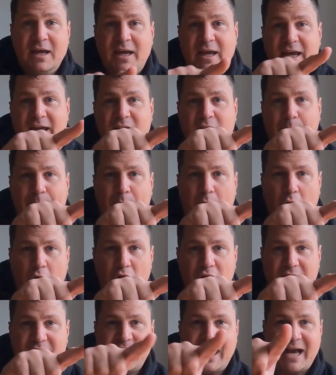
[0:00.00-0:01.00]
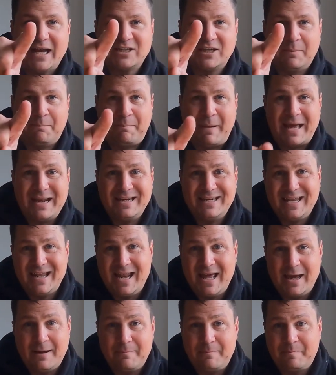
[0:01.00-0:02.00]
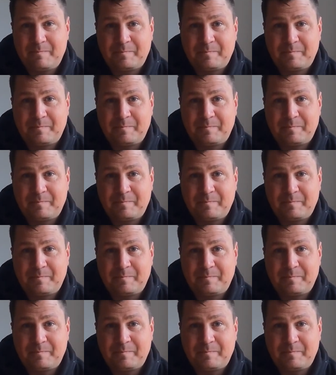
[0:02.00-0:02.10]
In a pollock it has a bend in it,